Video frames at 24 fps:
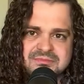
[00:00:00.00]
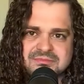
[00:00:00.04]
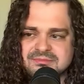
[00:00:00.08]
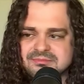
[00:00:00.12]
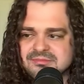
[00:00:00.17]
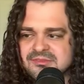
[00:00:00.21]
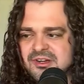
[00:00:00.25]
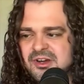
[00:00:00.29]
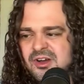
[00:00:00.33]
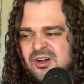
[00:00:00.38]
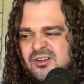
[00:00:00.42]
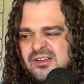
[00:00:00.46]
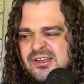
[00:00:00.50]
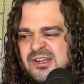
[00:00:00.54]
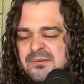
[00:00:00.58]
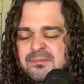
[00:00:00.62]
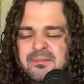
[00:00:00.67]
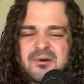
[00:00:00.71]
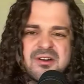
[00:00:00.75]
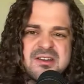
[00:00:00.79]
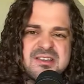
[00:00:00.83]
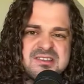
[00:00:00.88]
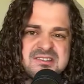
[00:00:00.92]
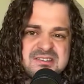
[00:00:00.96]
Calling
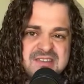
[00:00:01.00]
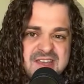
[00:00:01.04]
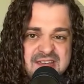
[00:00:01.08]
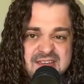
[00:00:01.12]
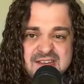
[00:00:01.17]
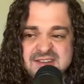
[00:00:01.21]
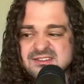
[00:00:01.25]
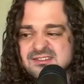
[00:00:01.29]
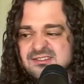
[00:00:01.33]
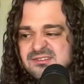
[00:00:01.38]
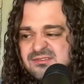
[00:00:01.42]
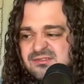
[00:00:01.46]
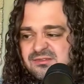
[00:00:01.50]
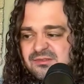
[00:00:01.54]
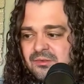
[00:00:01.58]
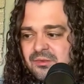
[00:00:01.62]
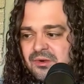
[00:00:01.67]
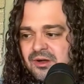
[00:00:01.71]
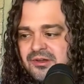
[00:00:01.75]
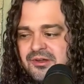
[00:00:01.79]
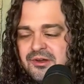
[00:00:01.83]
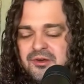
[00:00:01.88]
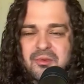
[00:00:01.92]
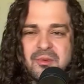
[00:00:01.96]
upon a saint
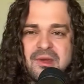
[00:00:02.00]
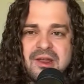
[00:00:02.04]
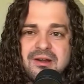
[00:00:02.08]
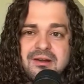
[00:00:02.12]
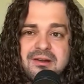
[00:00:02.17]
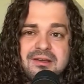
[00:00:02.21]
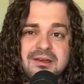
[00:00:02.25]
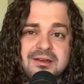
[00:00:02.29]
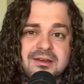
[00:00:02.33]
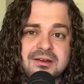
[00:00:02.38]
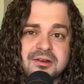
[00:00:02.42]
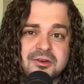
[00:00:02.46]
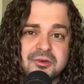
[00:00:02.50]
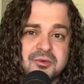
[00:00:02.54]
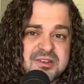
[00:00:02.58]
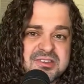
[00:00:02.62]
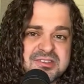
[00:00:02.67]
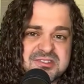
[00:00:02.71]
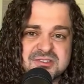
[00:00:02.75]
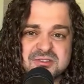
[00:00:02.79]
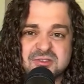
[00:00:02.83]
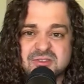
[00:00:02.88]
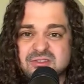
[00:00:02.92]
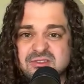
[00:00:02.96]
while you're wearing a
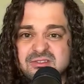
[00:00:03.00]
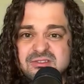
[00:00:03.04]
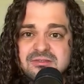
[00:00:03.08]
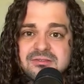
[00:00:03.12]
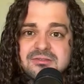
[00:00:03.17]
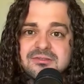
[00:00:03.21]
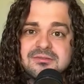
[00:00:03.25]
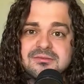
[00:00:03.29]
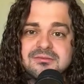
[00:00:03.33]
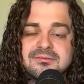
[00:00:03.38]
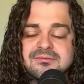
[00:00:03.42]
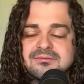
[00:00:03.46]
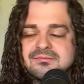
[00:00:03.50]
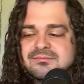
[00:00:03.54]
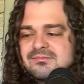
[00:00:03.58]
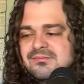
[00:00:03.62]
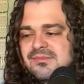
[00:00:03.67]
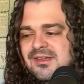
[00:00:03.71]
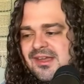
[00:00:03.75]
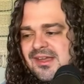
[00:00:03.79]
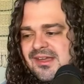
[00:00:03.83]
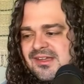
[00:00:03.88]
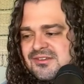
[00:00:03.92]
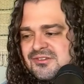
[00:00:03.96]
crystal
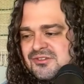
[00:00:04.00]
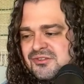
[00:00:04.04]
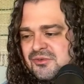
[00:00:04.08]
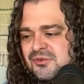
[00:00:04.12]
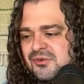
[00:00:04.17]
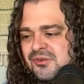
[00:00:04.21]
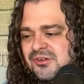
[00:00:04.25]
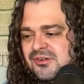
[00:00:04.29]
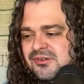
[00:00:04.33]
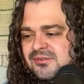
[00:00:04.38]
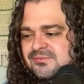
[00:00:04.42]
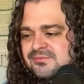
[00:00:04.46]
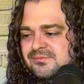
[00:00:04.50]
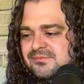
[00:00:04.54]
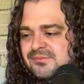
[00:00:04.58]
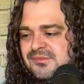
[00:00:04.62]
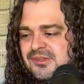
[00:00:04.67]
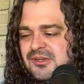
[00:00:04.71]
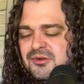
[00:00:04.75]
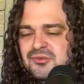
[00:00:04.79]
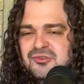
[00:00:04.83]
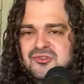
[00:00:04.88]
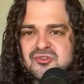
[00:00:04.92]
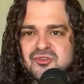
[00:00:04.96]
and you're,
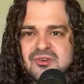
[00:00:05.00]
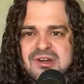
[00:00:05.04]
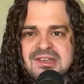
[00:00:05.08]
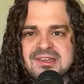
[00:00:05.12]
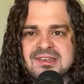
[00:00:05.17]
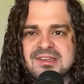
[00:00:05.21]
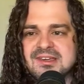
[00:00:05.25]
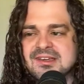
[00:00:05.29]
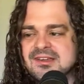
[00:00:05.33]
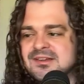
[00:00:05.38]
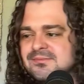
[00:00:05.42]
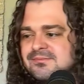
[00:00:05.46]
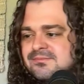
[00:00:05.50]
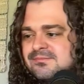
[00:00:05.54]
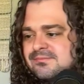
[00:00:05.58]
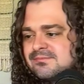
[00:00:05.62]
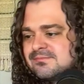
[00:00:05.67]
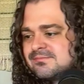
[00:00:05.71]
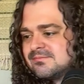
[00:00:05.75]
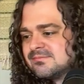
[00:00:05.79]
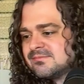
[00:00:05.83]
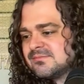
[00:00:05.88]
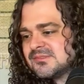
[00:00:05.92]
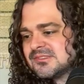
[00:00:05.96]
drinking
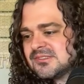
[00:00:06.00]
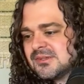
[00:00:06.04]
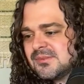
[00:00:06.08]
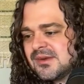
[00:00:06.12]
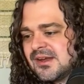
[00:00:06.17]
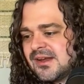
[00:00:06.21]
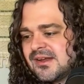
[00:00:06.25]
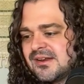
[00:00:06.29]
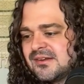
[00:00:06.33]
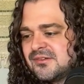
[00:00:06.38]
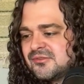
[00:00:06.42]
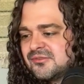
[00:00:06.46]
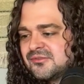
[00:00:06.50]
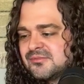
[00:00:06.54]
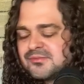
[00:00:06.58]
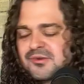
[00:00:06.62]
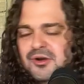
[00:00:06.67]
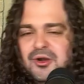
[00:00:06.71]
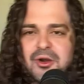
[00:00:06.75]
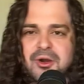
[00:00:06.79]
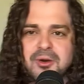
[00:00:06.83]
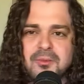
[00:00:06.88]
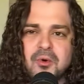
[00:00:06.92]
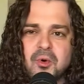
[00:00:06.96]
some kind of
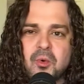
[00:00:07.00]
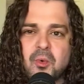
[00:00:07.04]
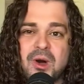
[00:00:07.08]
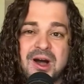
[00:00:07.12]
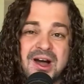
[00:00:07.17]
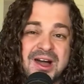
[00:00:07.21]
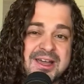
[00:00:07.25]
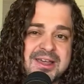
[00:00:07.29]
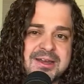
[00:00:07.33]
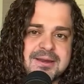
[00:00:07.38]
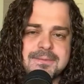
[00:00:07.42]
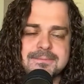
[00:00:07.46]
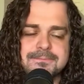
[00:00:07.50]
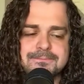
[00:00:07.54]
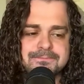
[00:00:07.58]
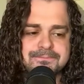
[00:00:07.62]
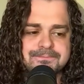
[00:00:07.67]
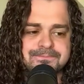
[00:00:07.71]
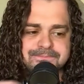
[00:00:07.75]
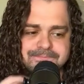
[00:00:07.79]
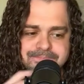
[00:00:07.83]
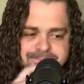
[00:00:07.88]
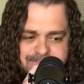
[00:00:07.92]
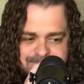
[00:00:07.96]
herbal wine?
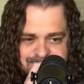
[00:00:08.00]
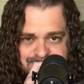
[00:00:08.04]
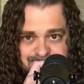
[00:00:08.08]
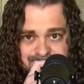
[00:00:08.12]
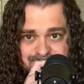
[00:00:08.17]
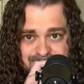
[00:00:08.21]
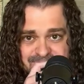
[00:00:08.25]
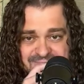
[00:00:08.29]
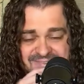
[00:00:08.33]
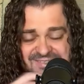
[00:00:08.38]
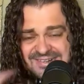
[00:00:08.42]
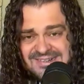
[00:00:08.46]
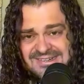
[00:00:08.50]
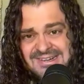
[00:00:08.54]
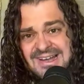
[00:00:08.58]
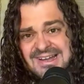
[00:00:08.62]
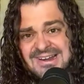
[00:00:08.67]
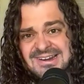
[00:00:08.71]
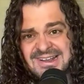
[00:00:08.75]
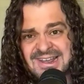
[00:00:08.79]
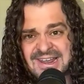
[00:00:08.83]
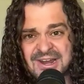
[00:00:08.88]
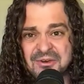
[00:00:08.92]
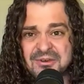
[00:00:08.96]
Not
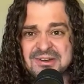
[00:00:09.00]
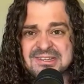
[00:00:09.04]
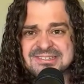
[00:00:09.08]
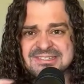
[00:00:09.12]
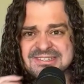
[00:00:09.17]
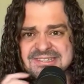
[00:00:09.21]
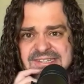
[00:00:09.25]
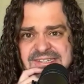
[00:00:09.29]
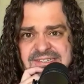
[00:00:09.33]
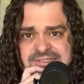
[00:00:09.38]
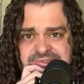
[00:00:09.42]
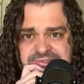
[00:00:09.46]
inherently.